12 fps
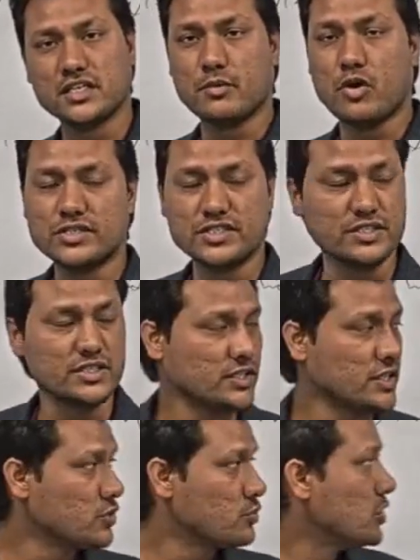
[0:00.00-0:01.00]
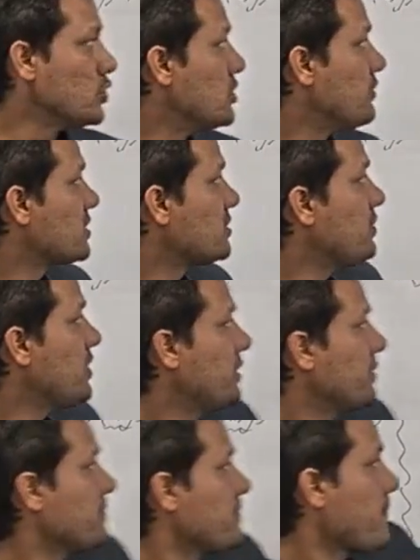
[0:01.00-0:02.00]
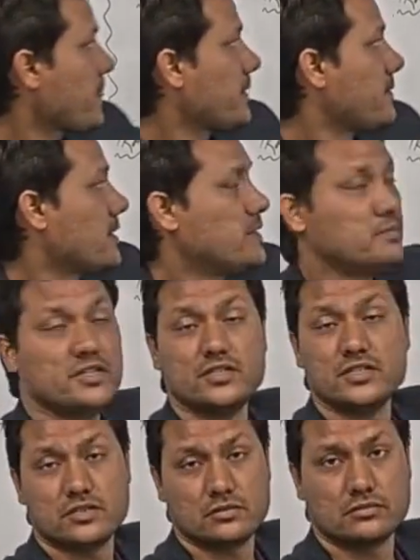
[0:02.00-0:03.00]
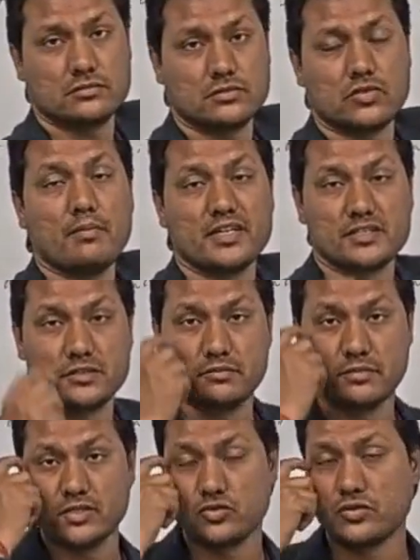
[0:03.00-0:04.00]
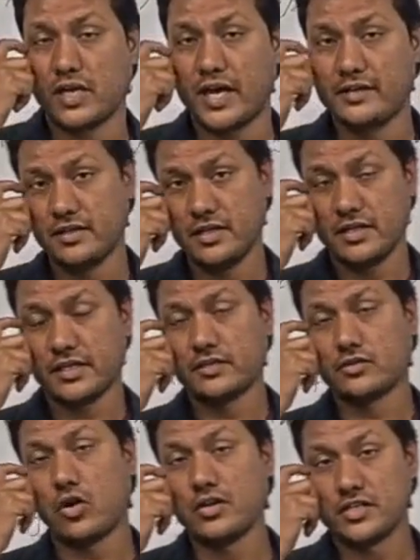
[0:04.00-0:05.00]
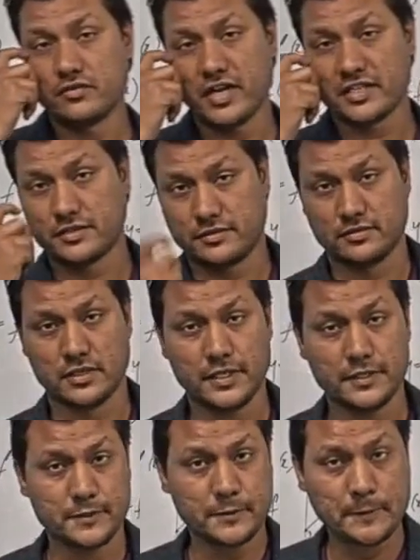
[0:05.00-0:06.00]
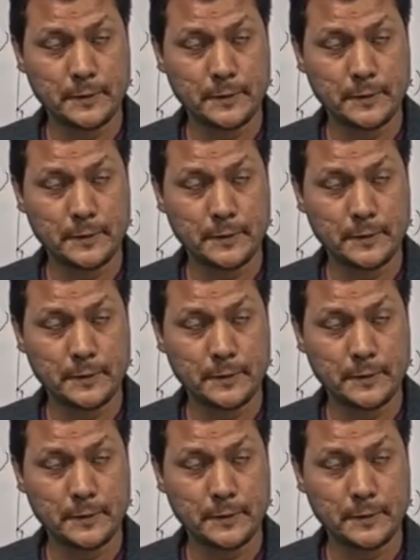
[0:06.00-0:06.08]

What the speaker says: that amount is equal to the vector b, right? B is a complex number, so I can call it a vector, right?